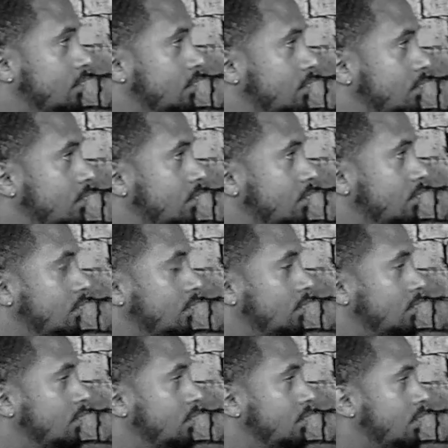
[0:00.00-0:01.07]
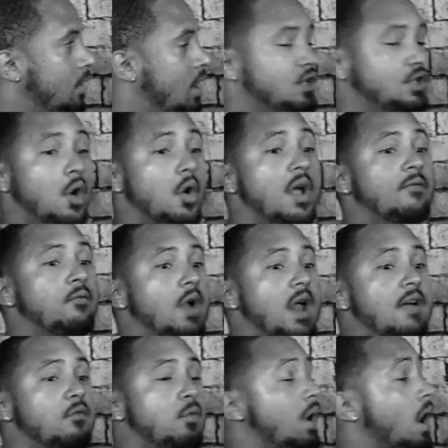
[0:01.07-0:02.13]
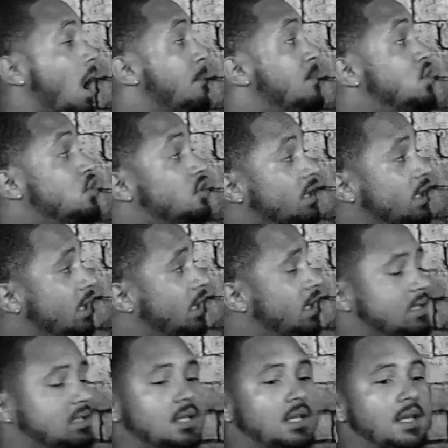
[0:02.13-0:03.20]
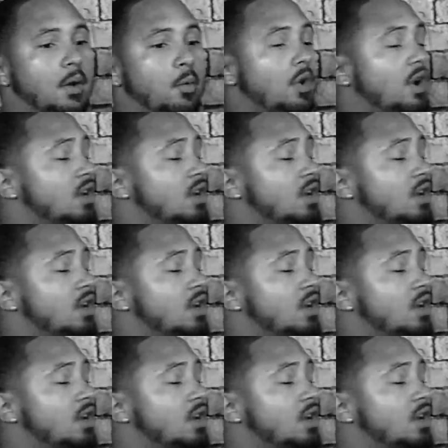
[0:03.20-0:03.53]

Mm-hmm. So if what our music is, we're